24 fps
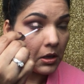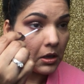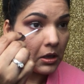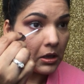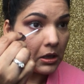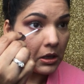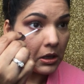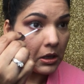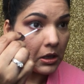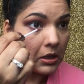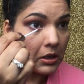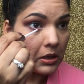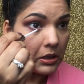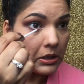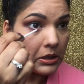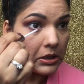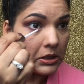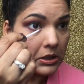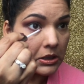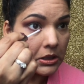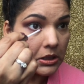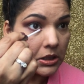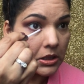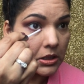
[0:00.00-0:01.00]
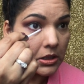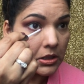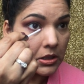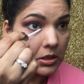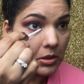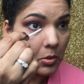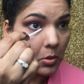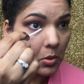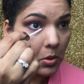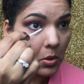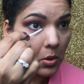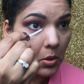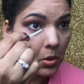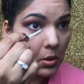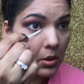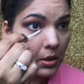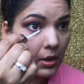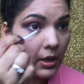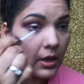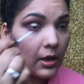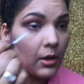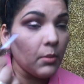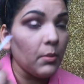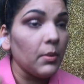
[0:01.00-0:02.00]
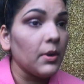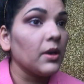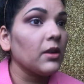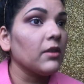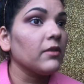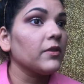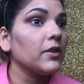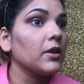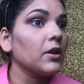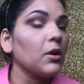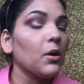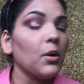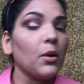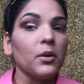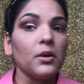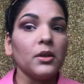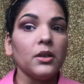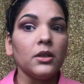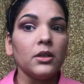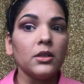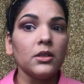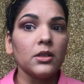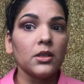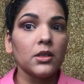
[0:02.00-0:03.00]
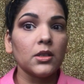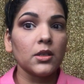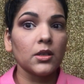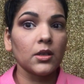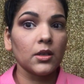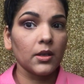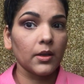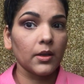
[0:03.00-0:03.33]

like just the little bit of the corners.